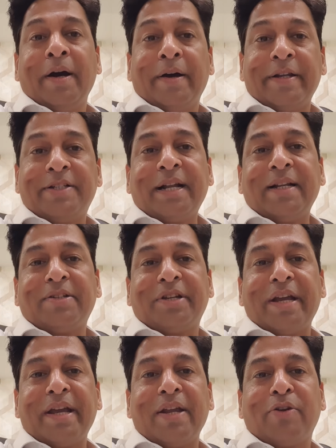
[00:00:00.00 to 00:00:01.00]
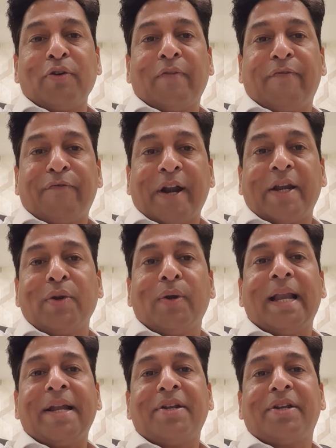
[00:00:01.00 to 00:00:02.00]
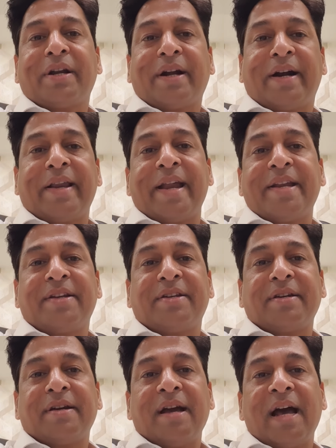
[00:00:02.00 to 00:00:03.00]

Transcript: resulting into fraudulent credit